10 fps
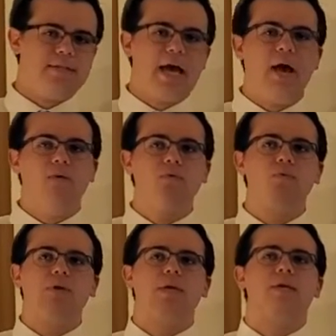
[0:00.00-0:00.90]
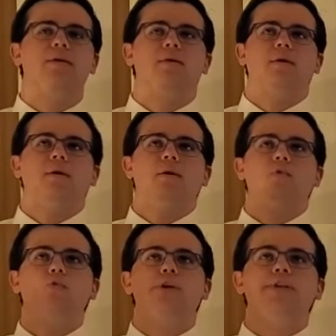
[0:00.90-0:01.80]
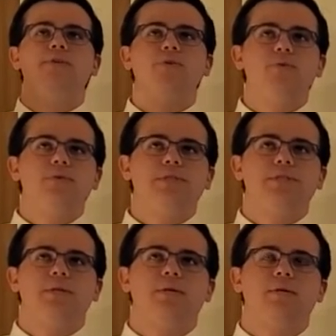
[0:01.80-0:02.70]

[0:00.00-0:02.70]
How do we reduce